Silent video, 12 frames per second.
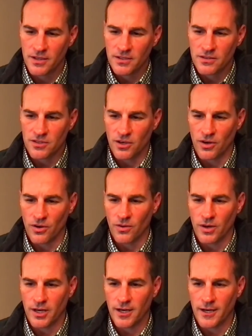
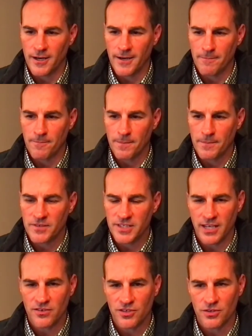So
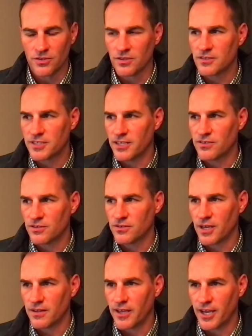stay tuned
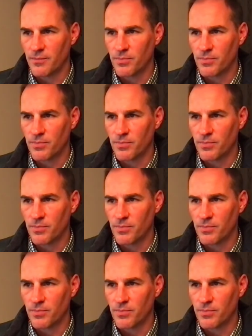on that.